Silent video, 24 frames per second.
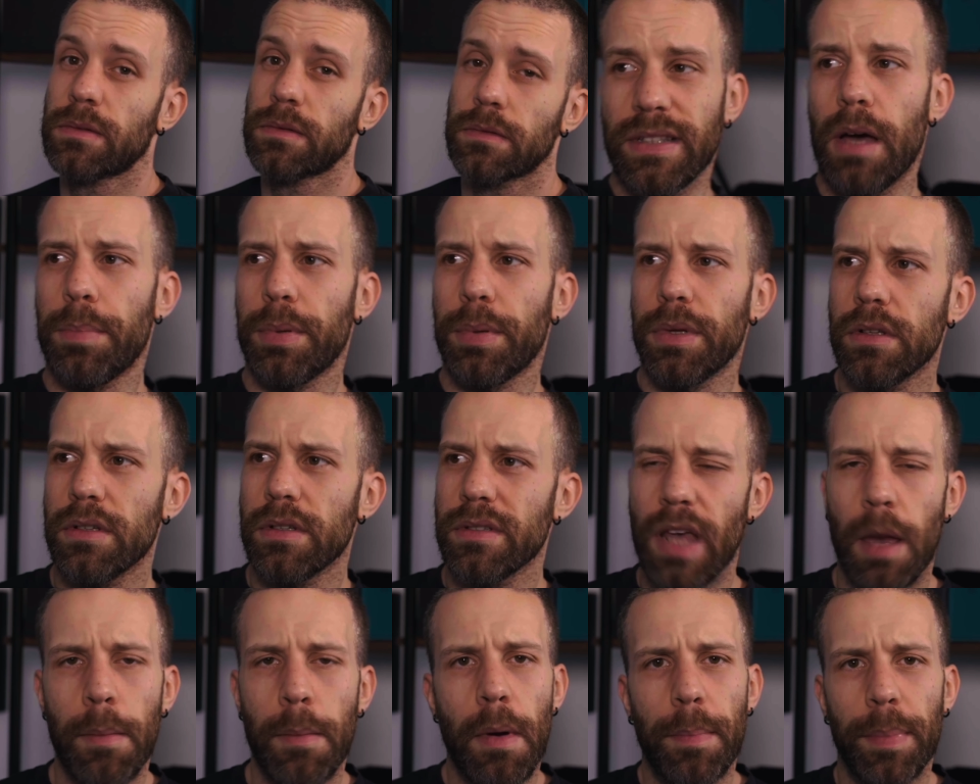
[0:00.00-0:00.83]
For example,
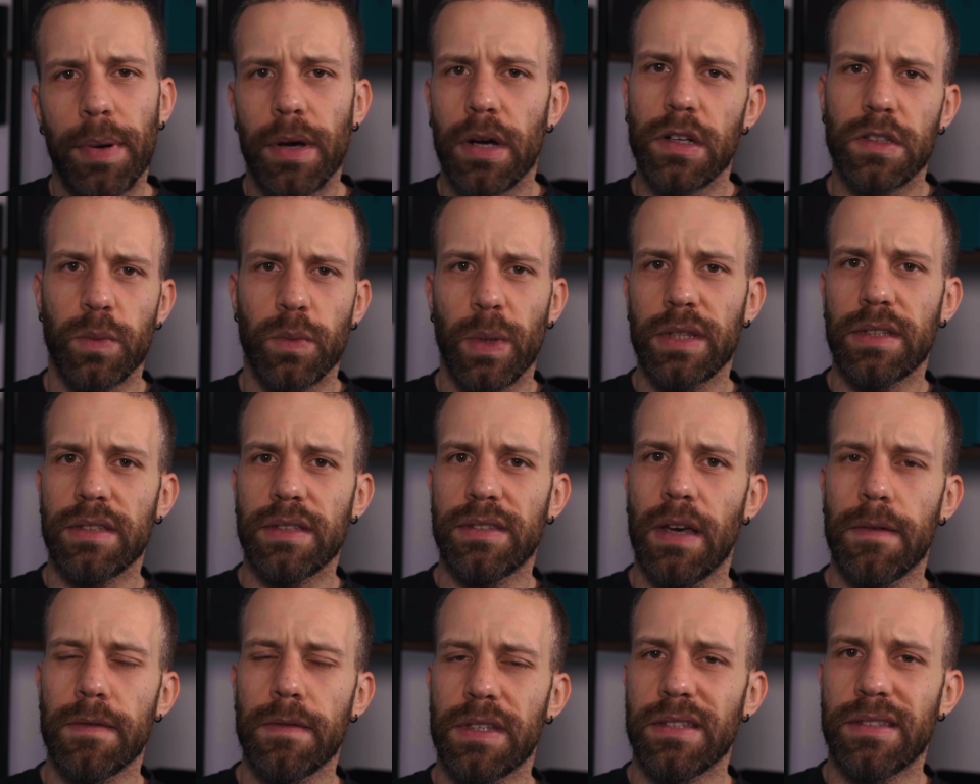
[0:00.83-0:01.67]
Cyberpunk
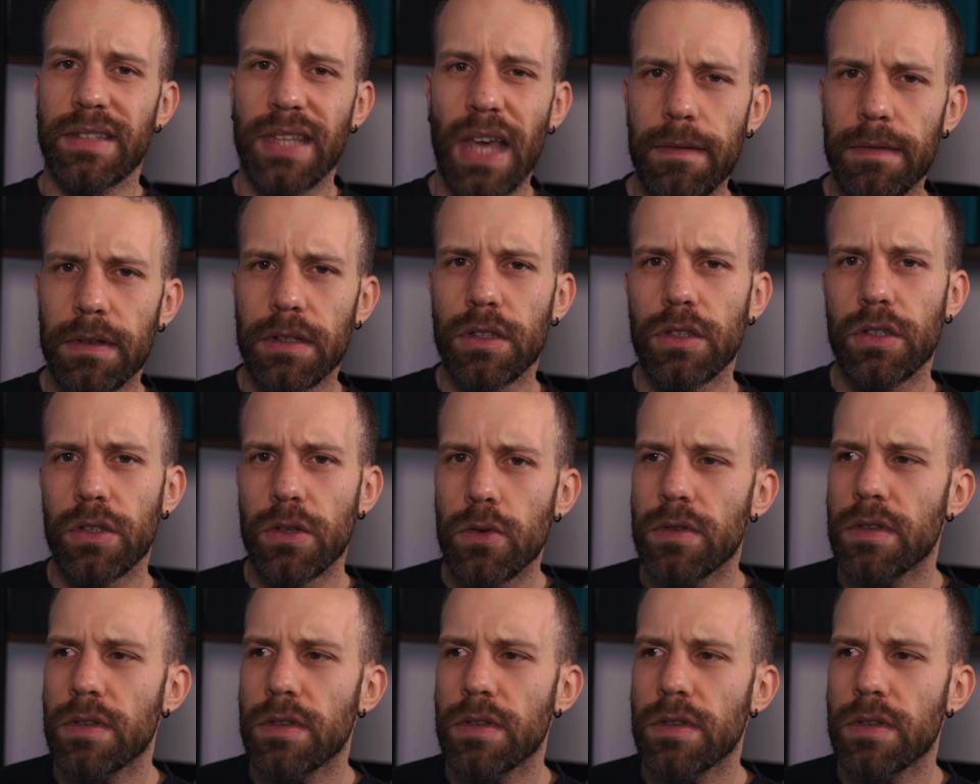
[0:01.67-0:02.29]
2077